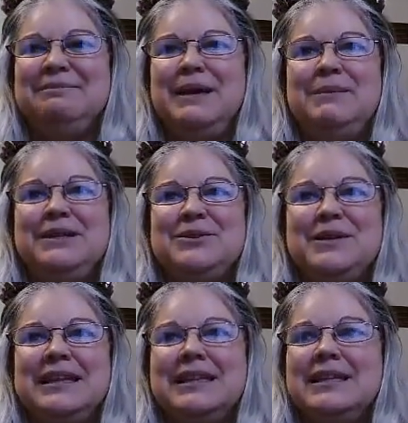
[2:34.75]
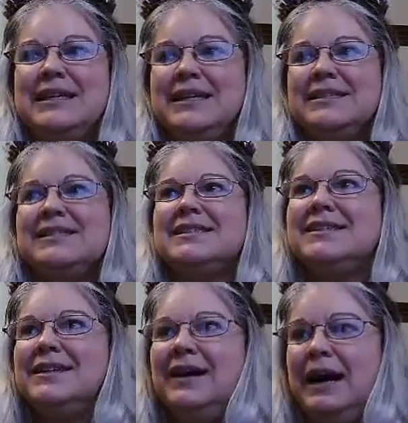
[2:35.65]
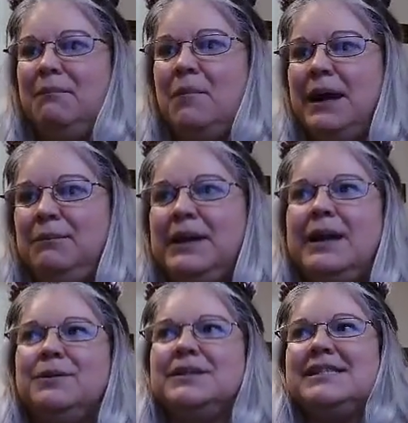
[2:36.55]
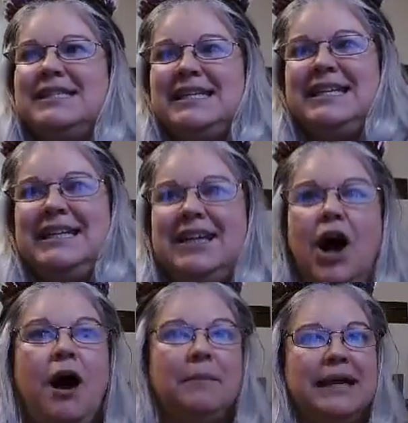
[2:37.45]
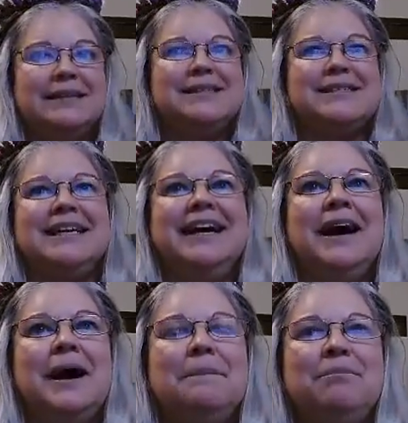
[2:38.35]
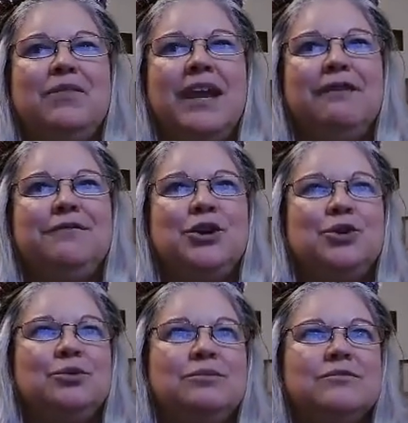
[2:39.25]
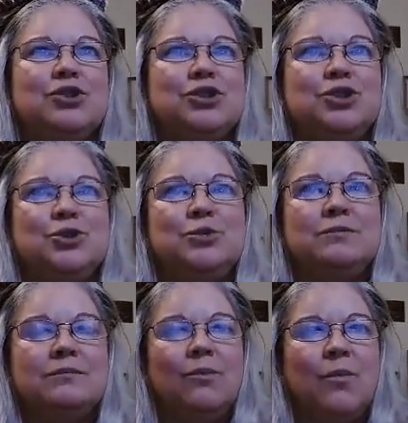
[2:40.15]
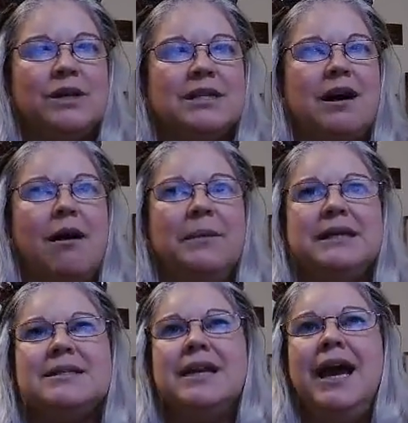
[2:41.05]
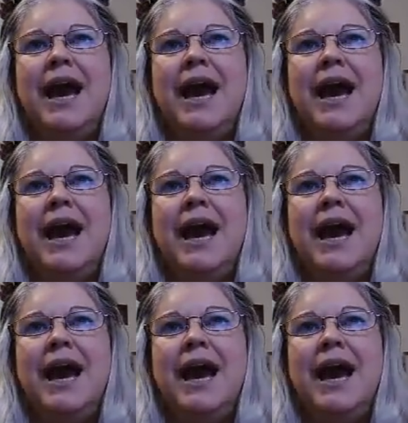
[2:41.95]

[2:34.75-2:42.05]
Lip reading: Maybe doing this, I might be able to see comments should you want to comment.